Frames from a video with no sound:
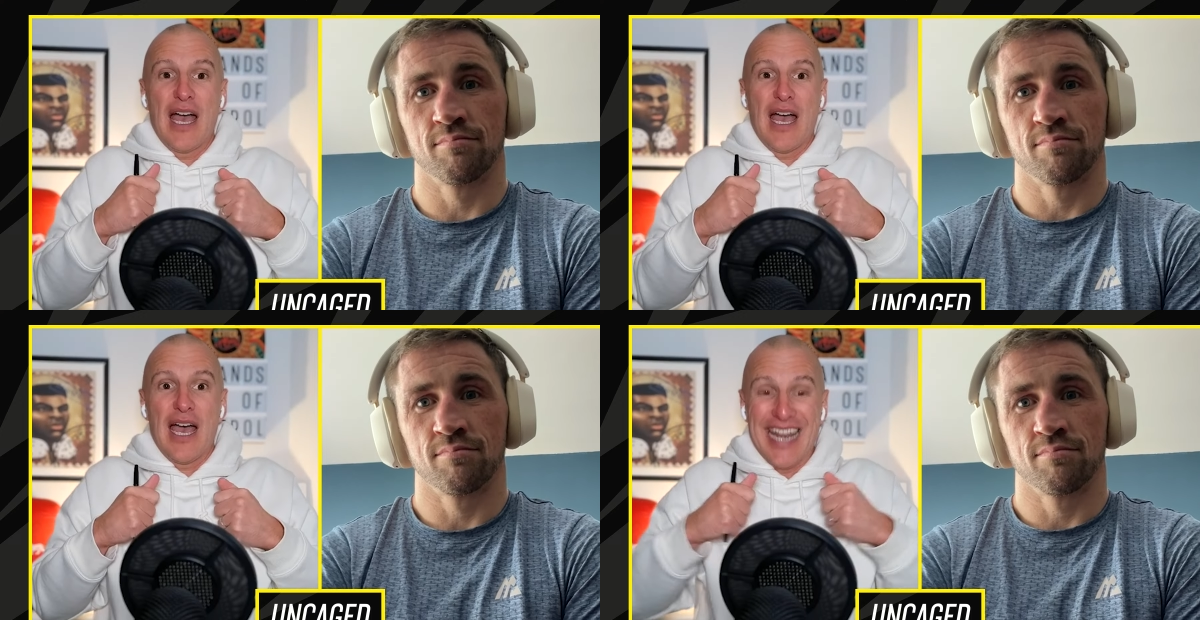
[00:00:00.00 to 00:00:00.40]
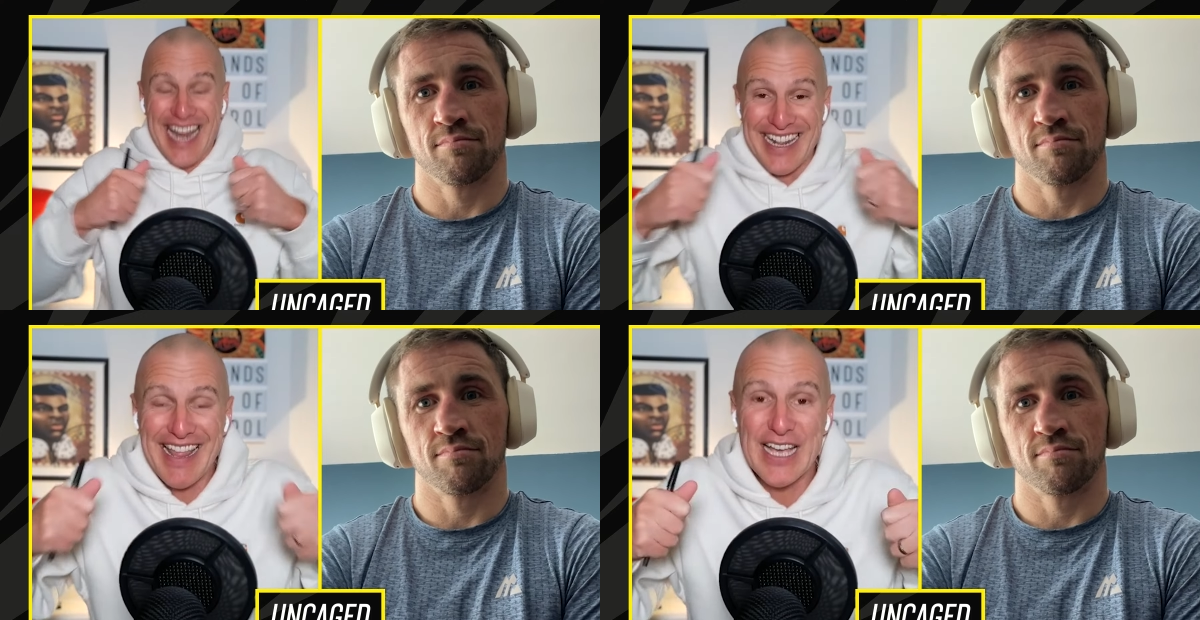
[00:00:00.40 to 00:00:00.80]
Speaker 1: and
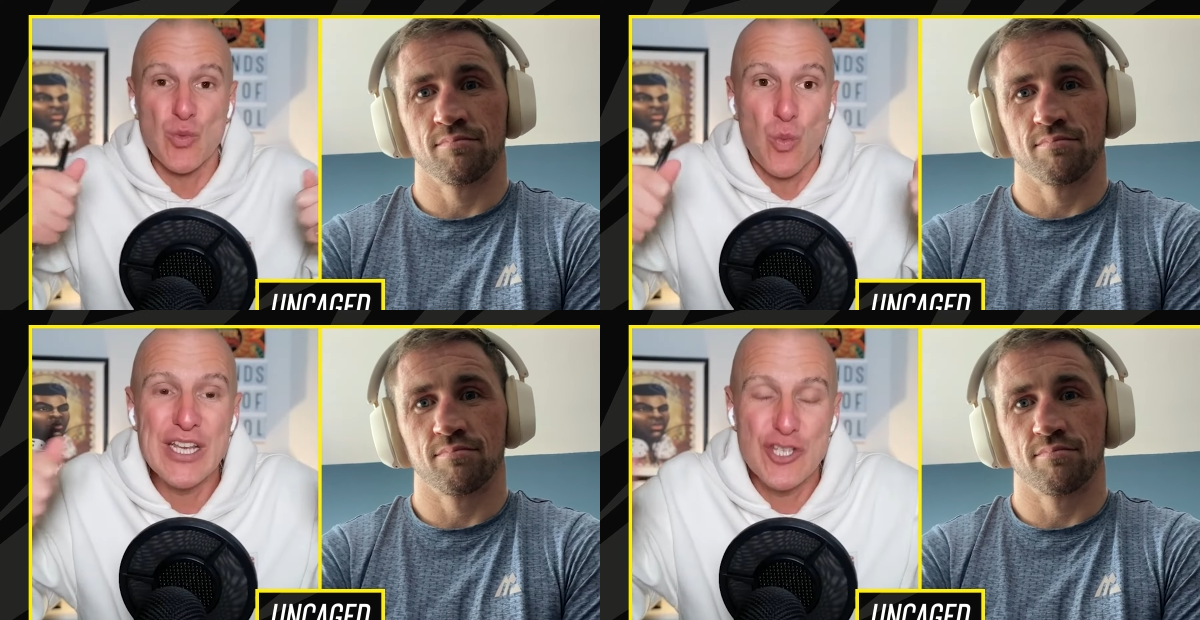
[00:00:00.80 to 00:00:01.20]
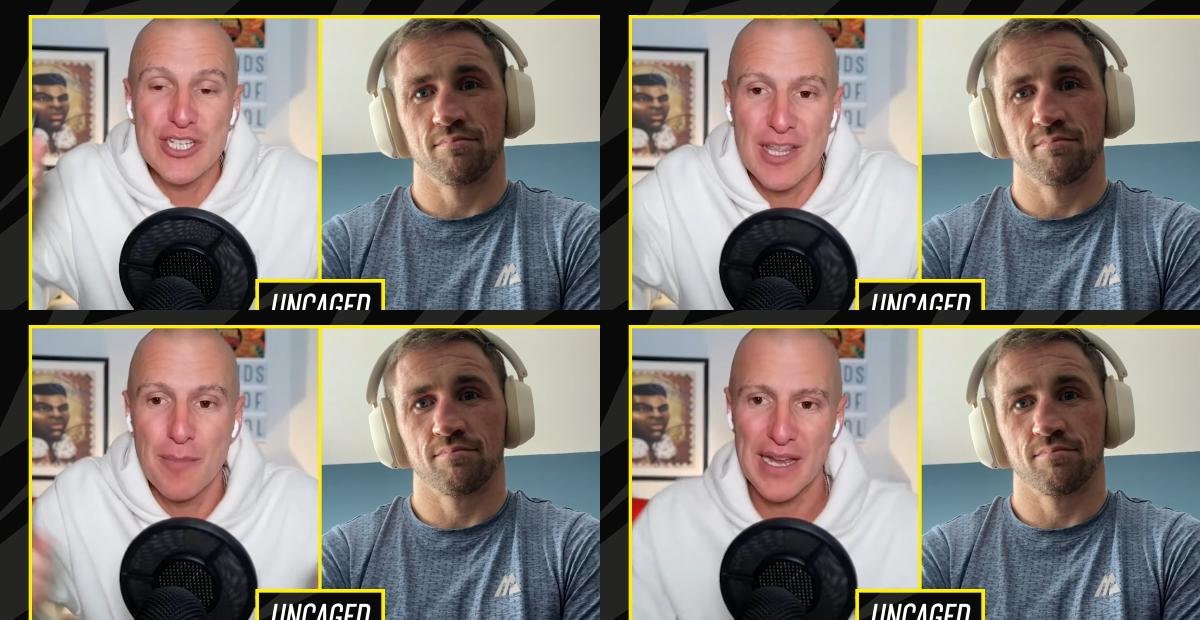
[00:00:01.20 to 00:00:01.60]
analyse which is
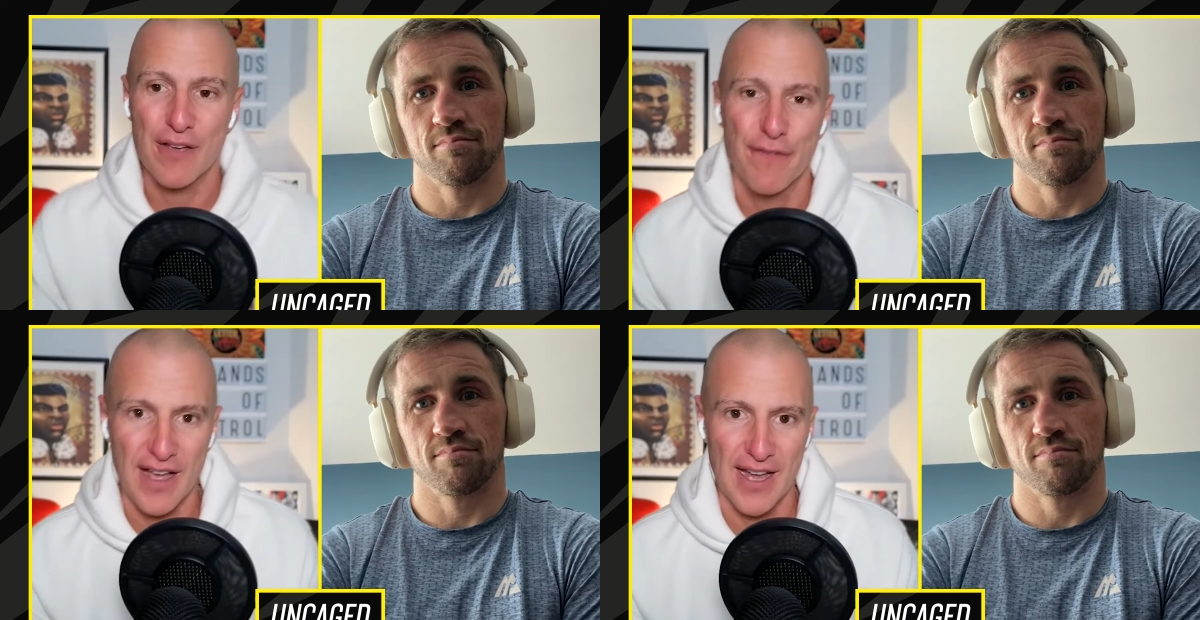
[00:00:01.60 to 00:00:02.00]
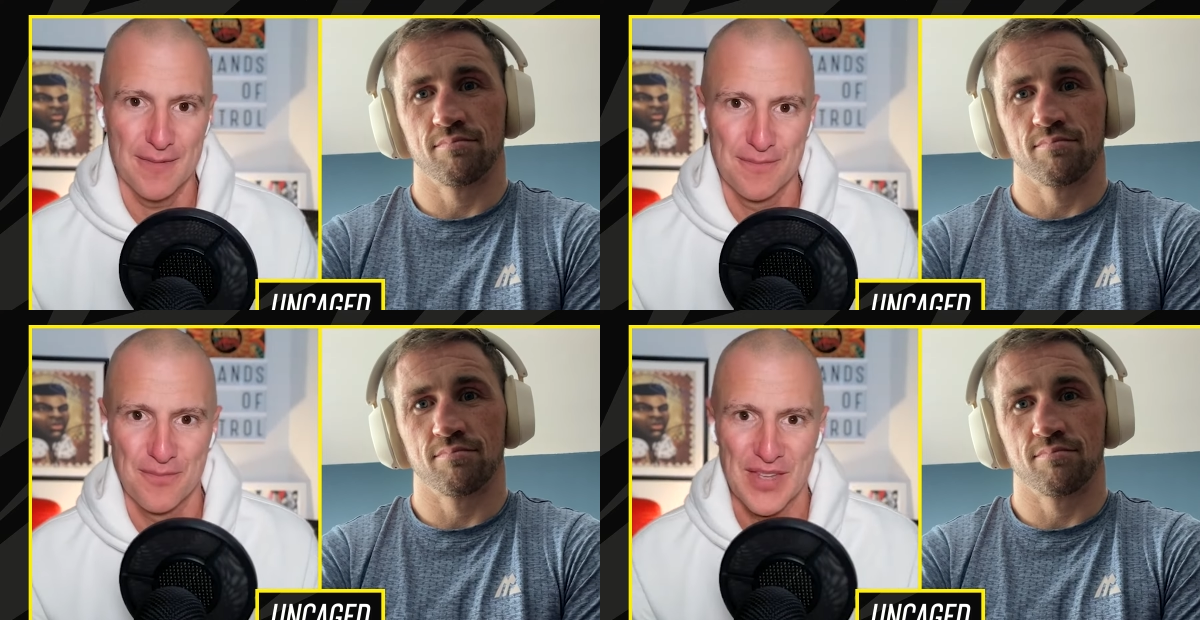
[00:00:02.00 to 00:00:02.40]
the bigger fight.
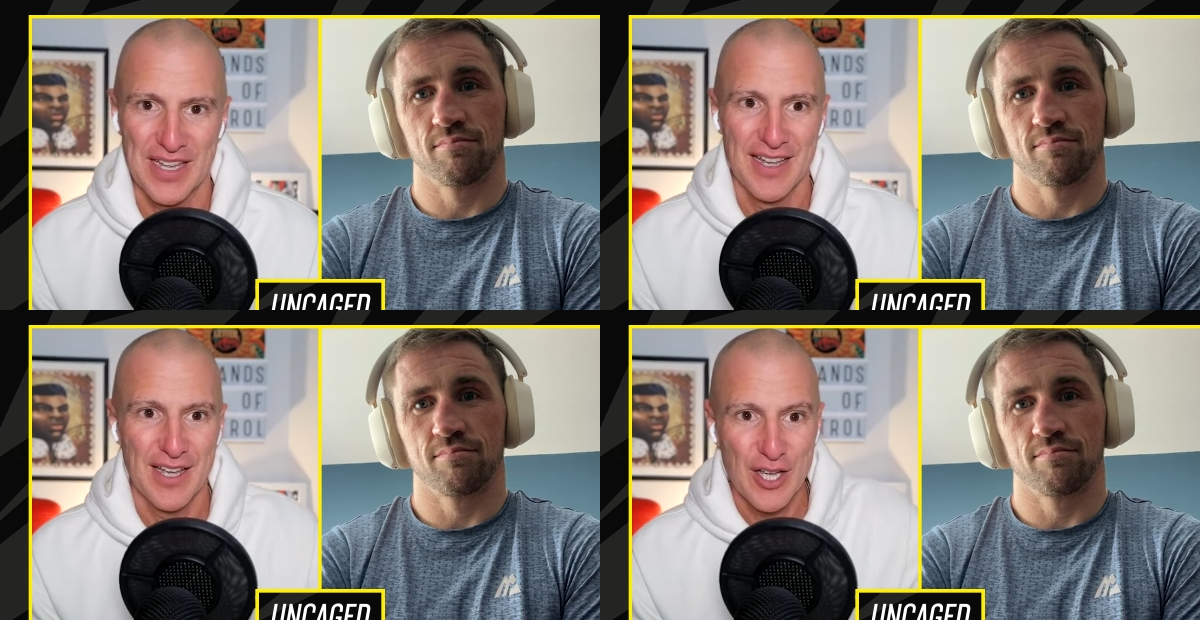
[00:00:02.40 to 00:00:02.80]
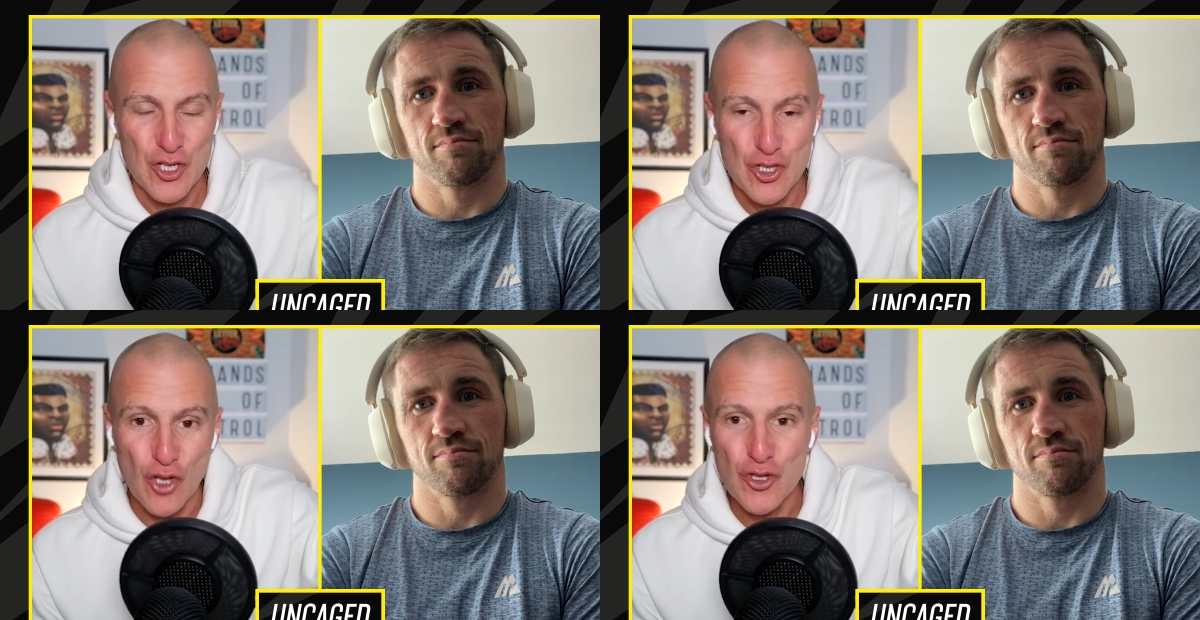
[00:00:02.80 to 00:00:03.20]

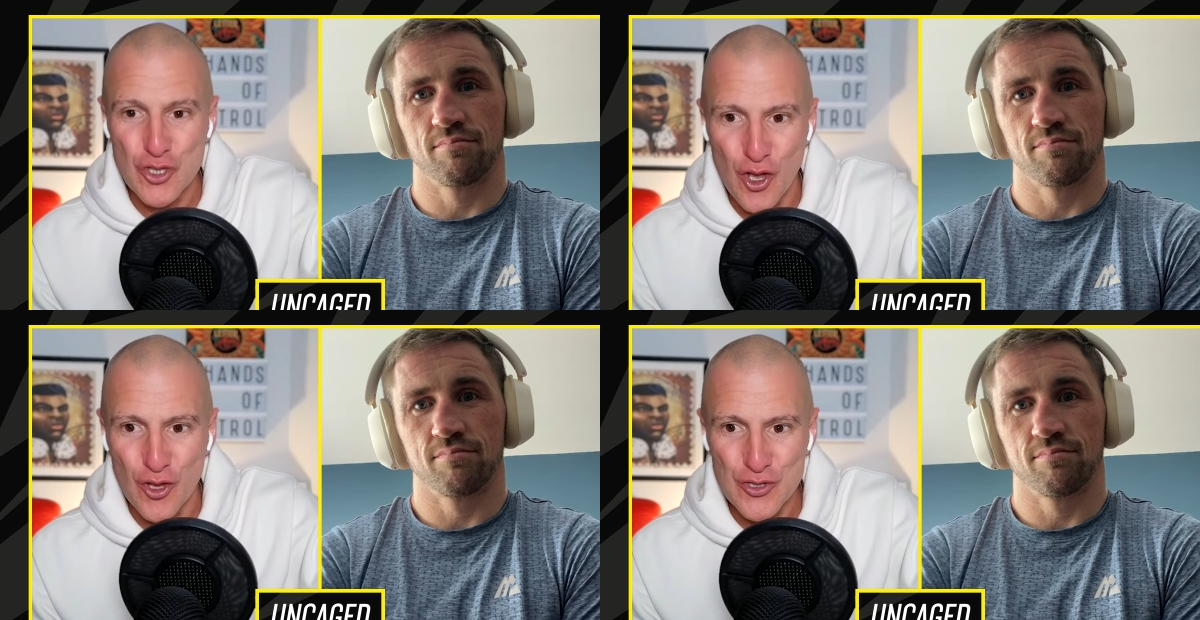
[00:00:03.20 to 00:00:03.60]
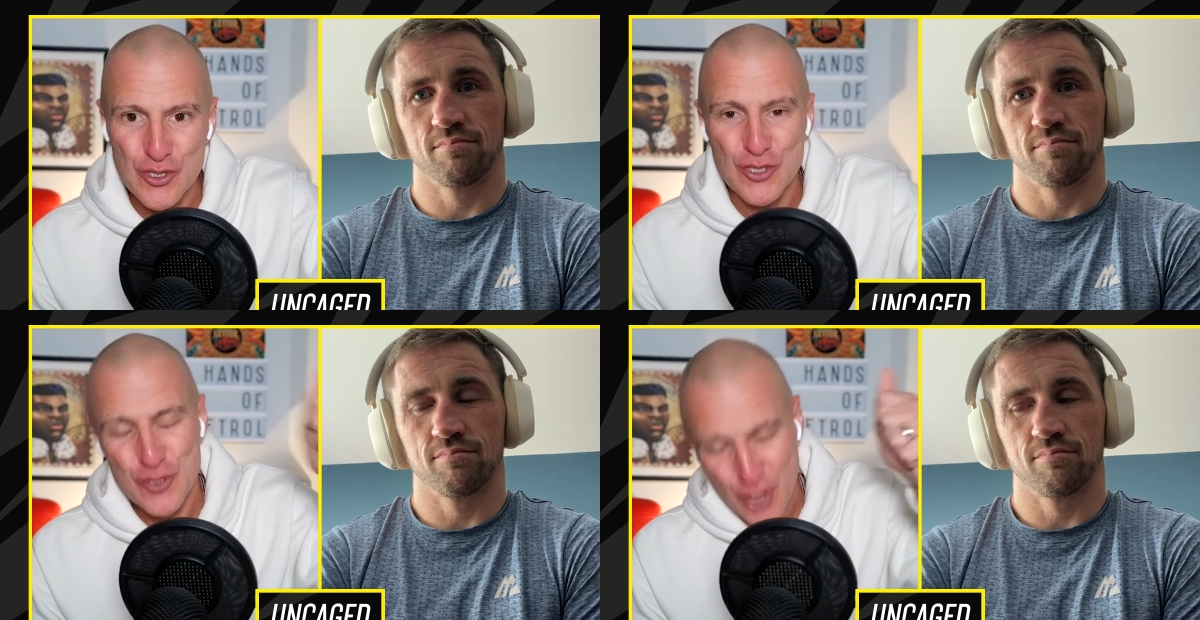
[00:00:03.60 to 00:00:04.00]
John
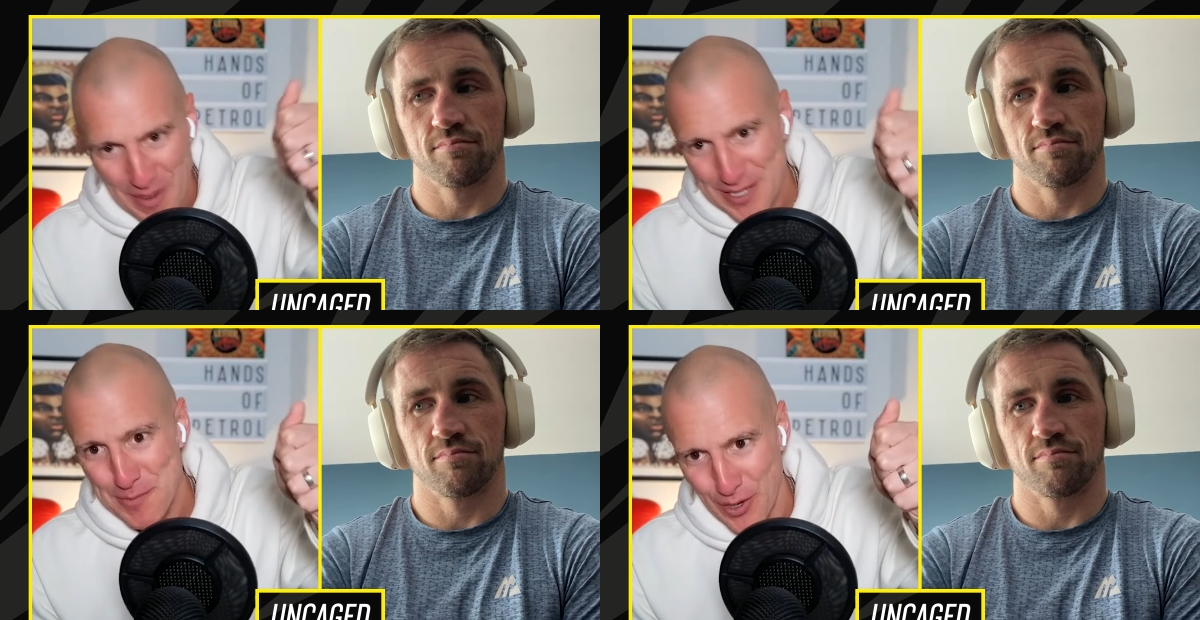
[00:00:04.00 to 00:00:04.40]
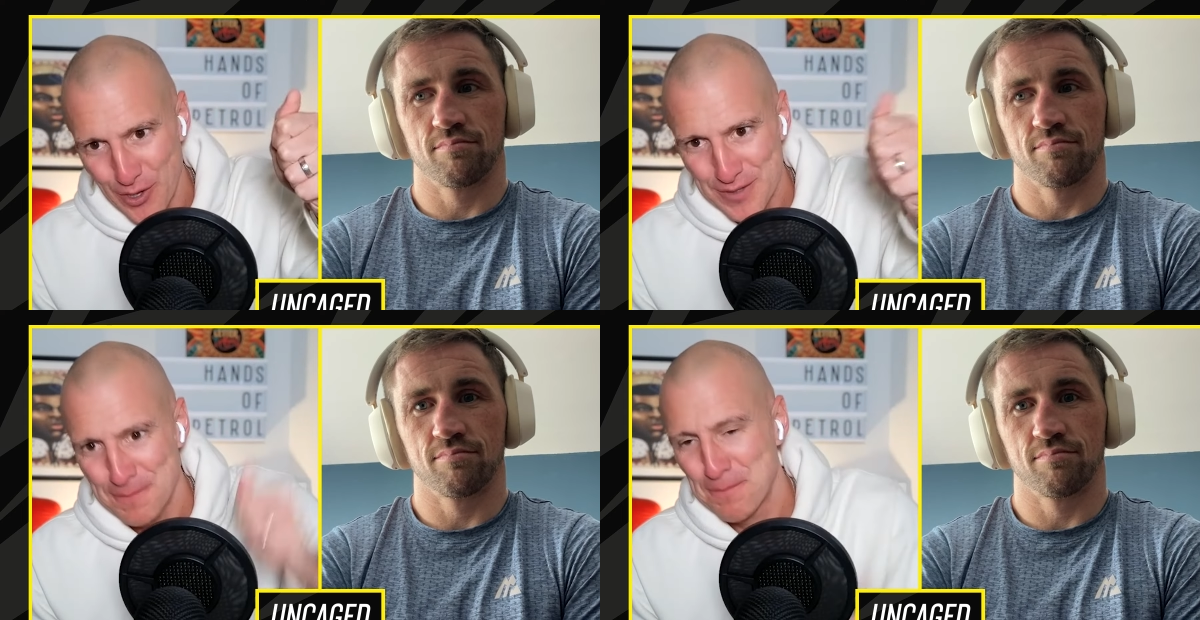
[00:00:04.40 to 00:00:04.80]
Jones, Tom Aspinall.